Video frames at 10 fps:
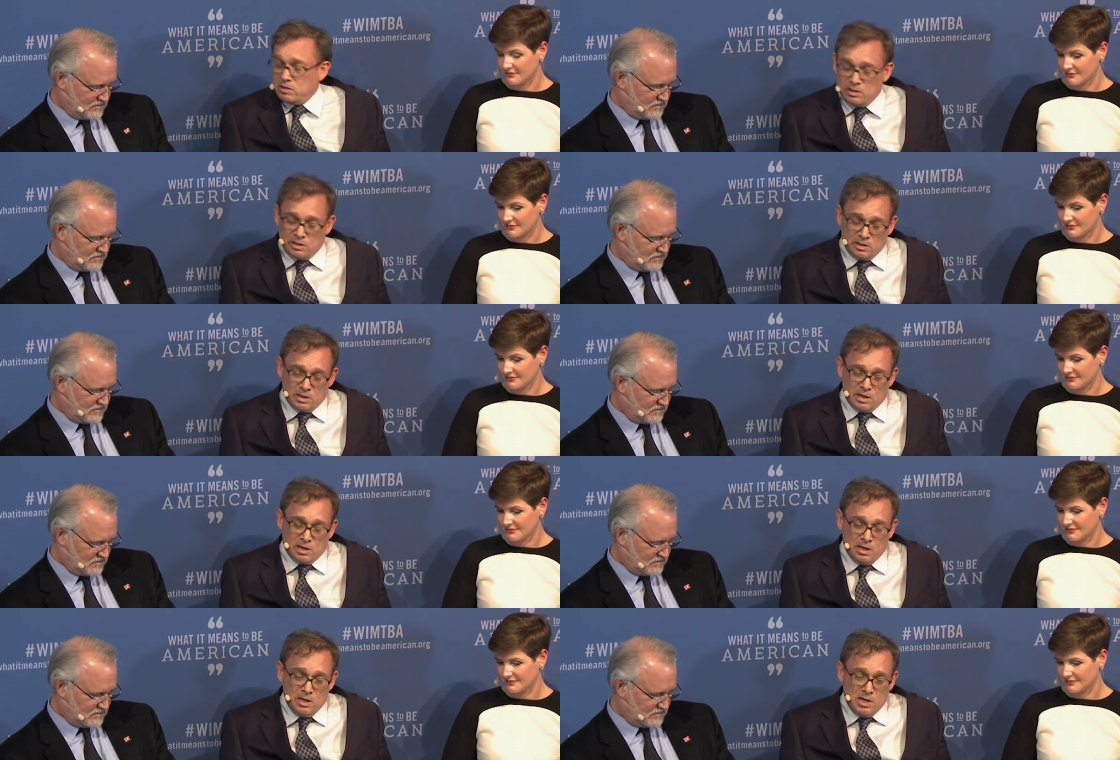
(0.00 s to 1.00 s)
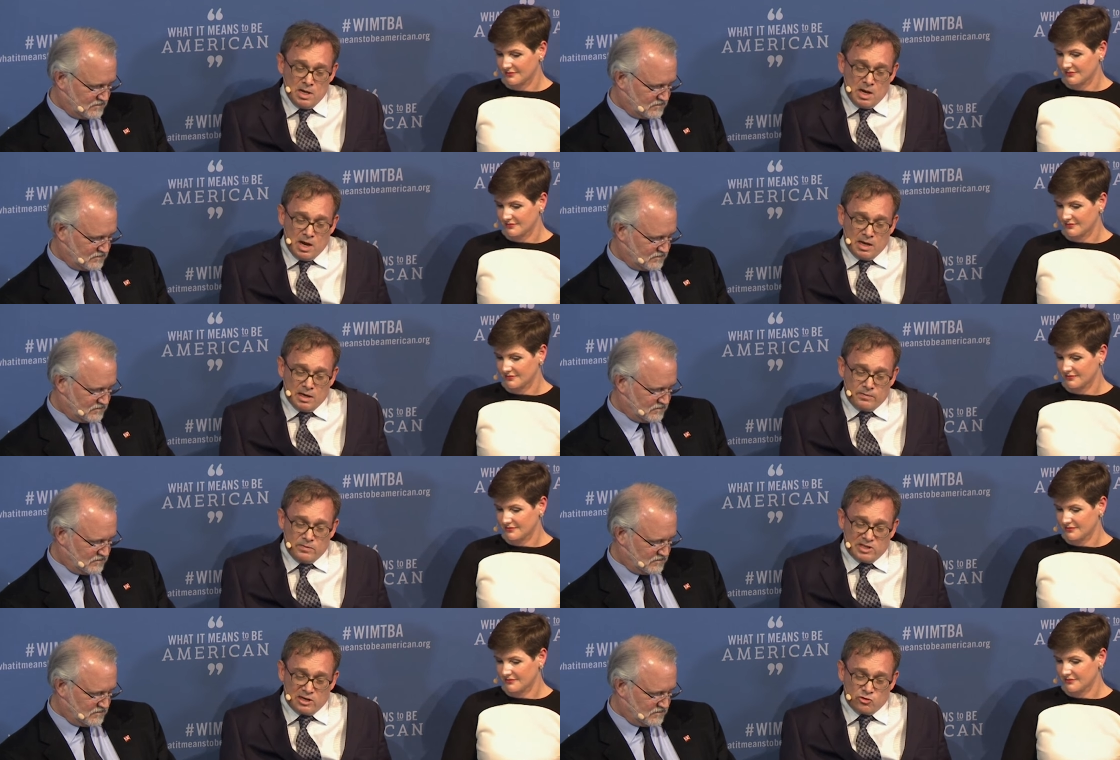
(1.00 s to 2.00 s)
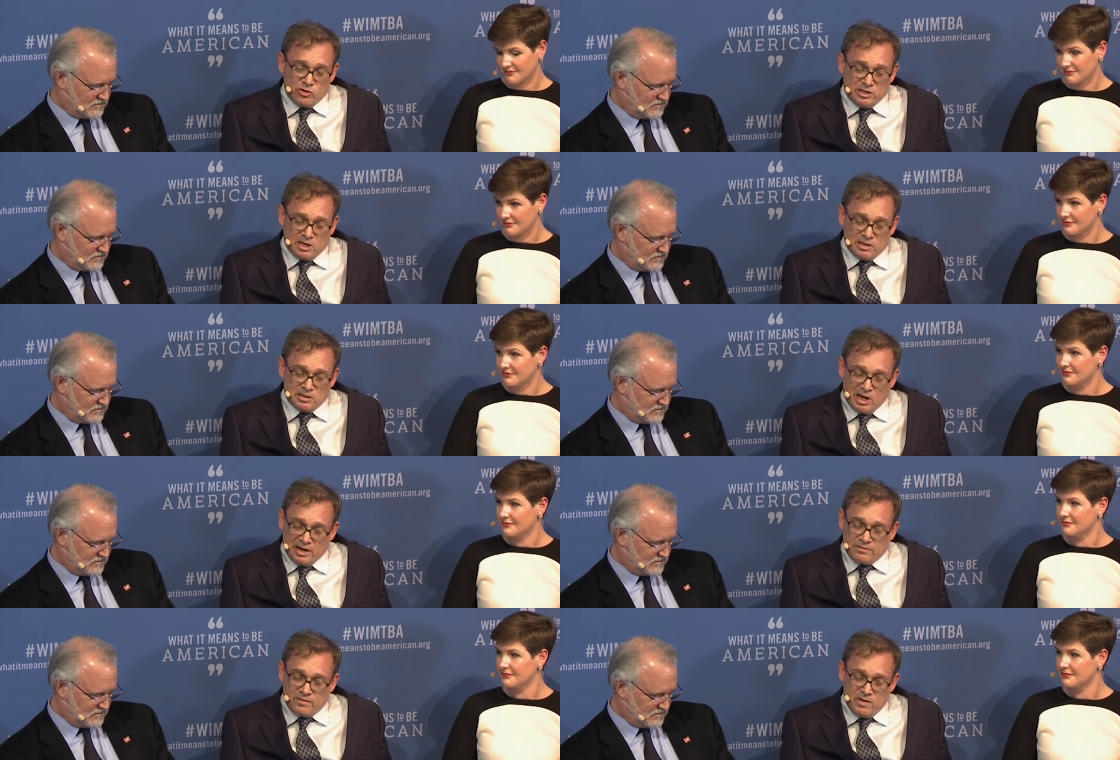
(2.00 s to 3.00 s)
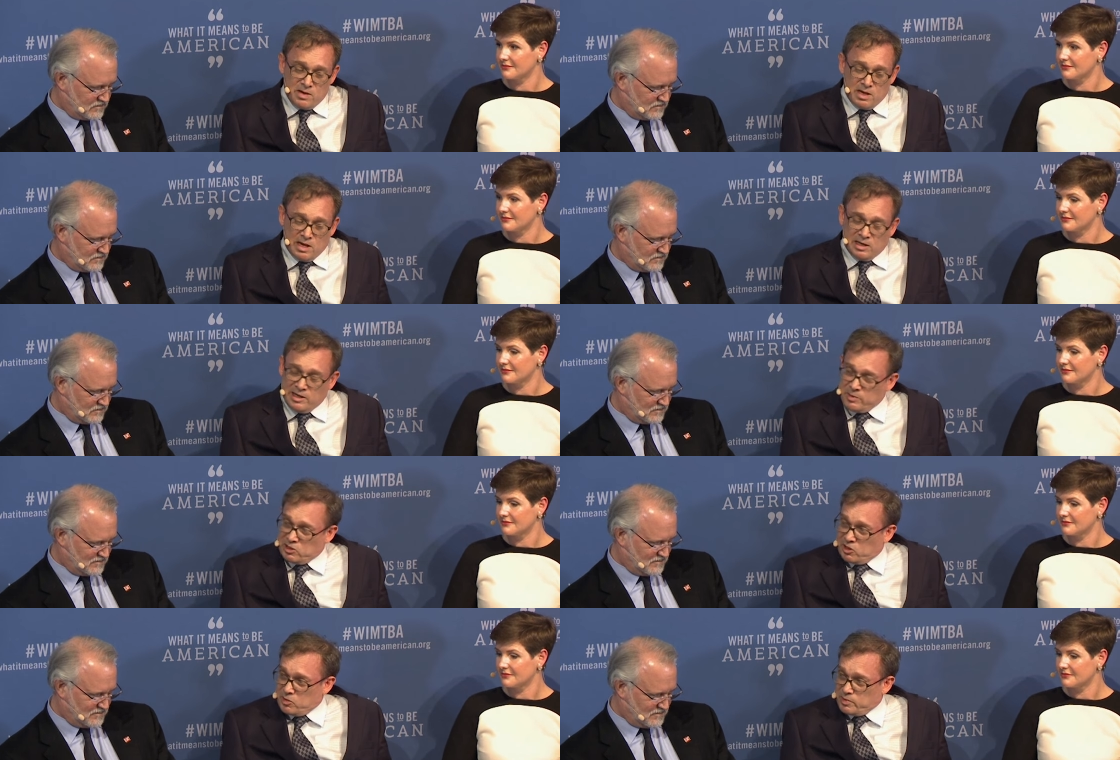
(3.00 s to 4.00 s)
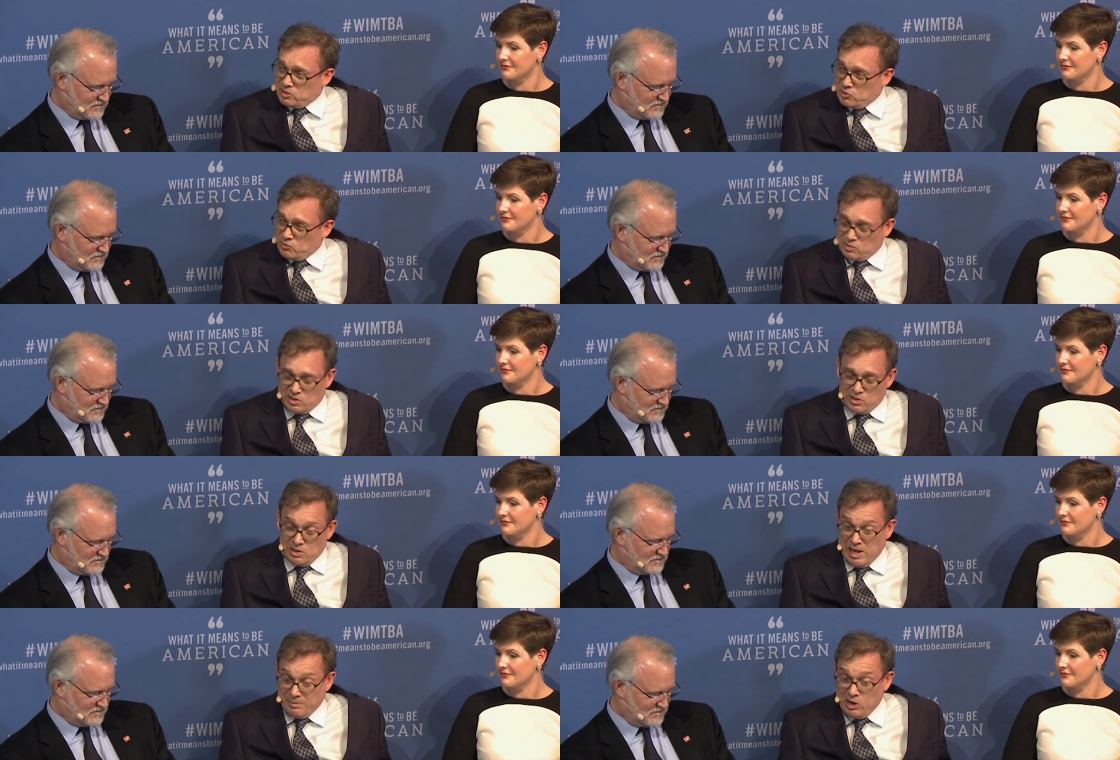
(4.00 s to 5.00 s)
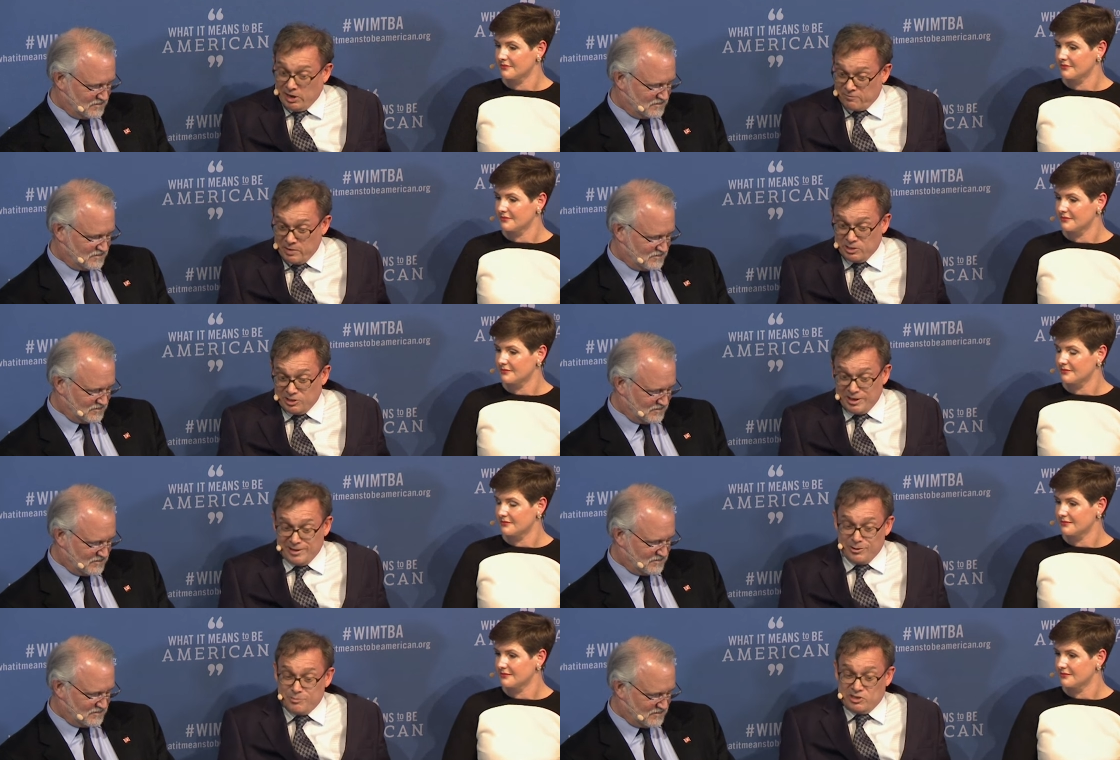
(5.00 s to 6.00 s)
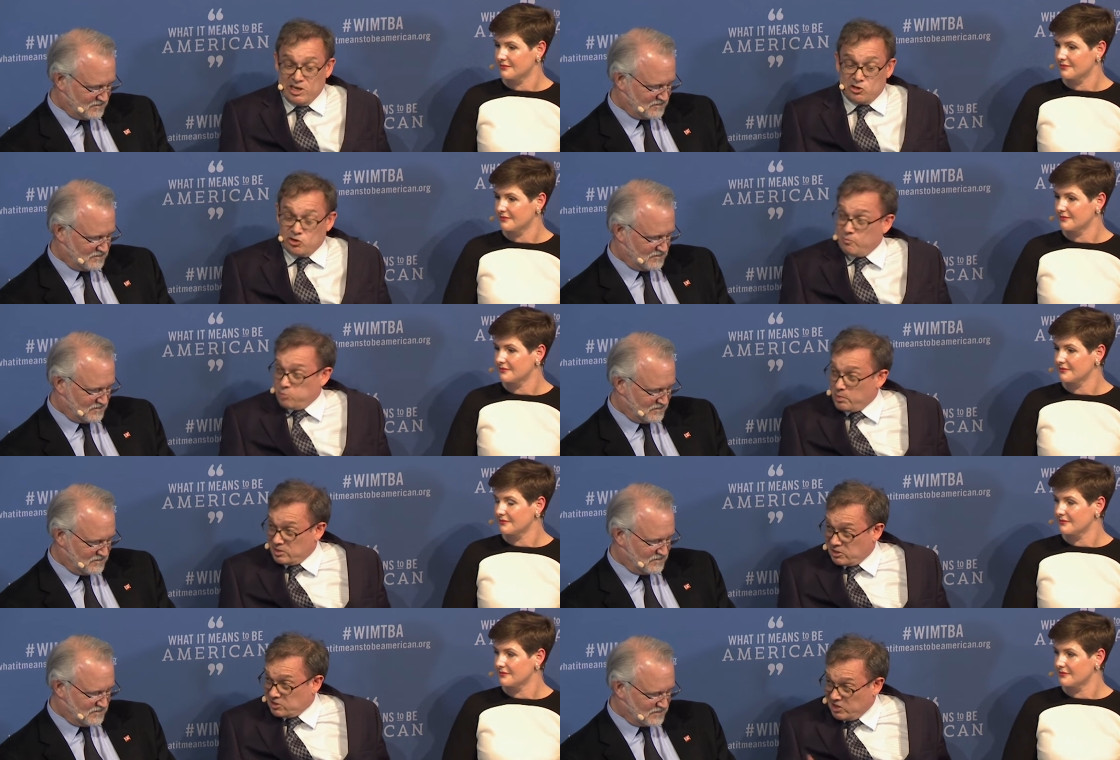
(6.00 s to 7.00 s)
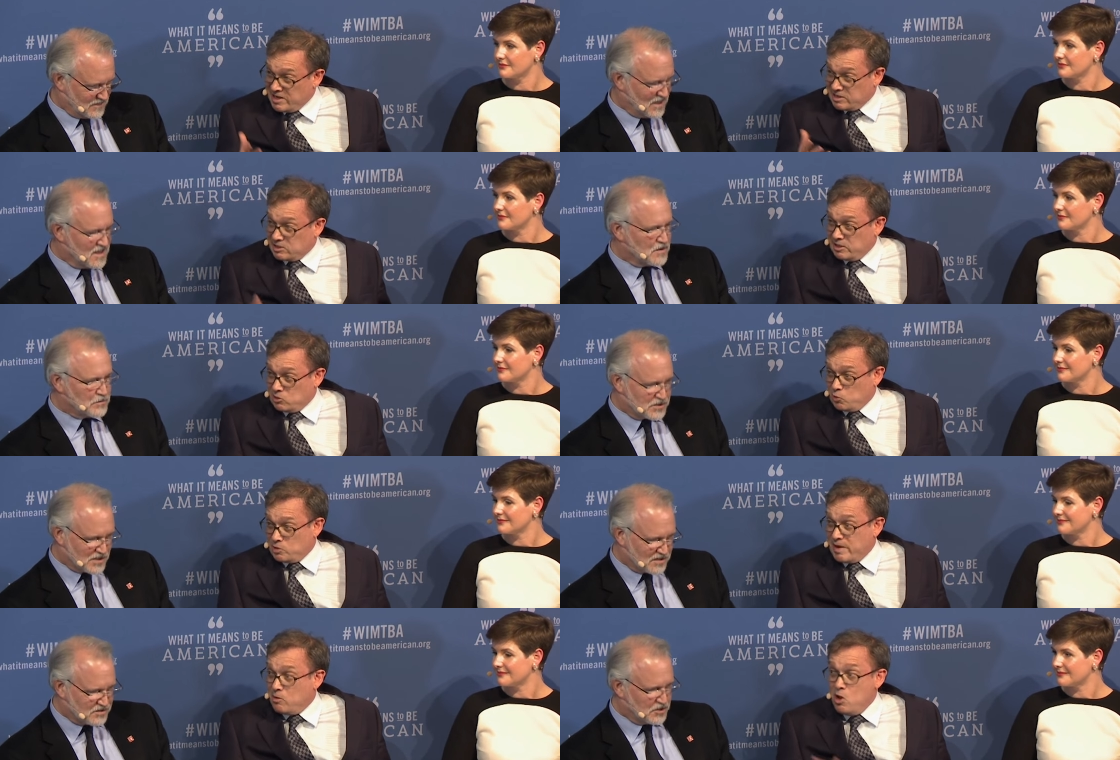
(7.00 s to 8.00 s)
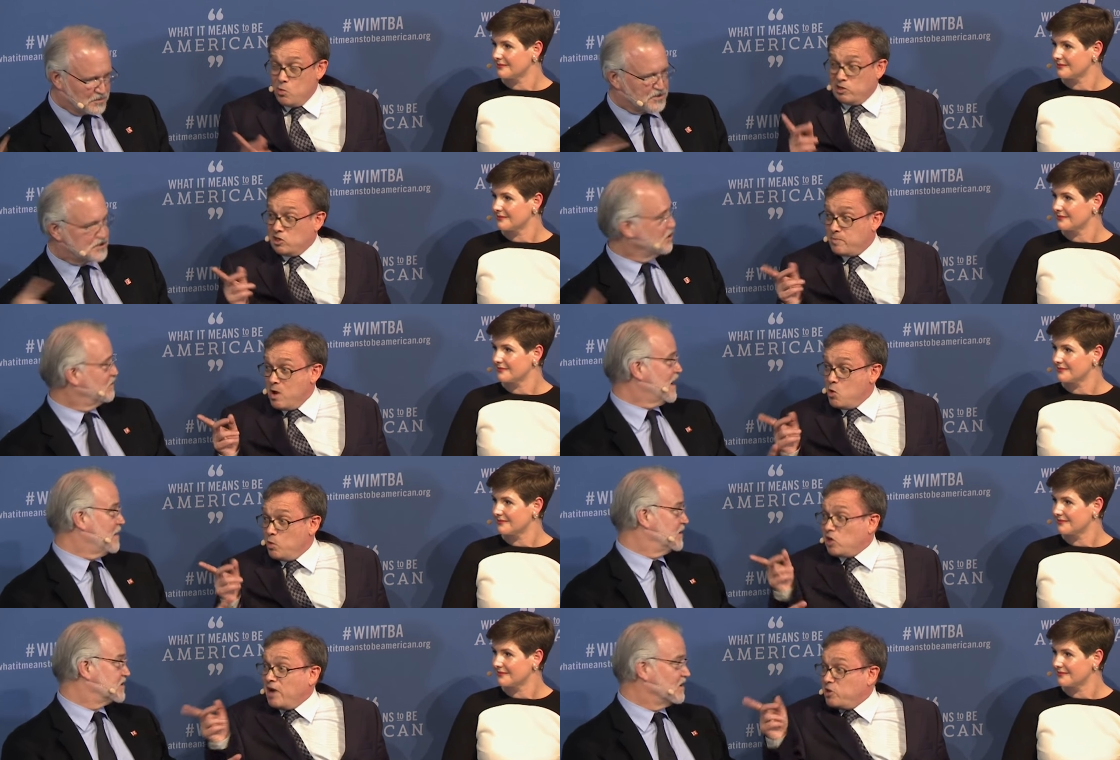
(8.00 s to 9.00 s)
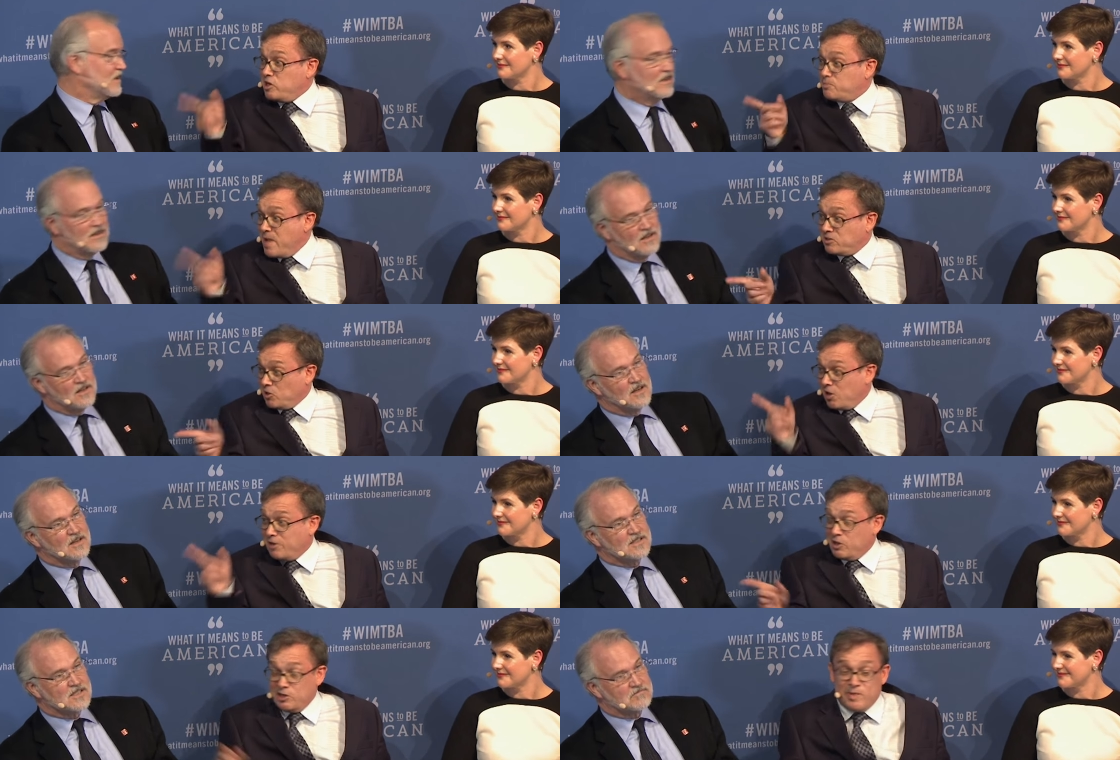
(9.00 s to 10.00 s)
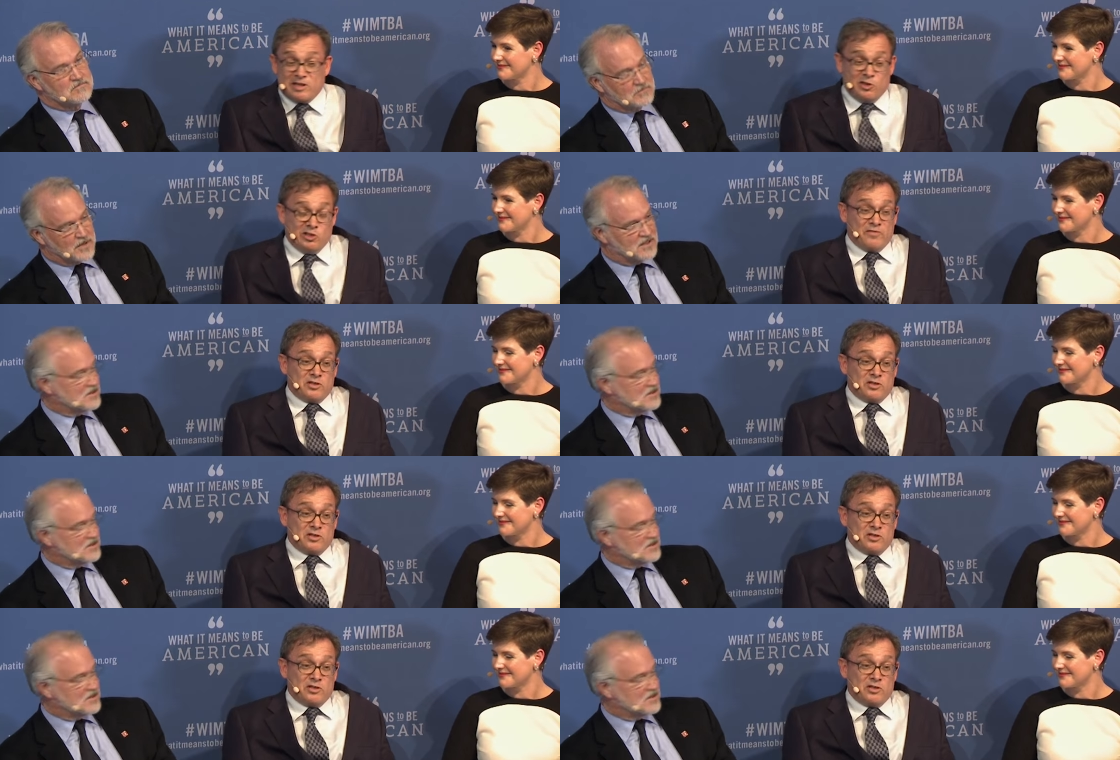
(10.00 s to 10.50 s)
Speaker 1: the Second Treatise, liberty and the pursuit, life, liberty, and the protection of property, estates. He talks precisely. About. See, that's the difference. I think it's better. I think it's better. But a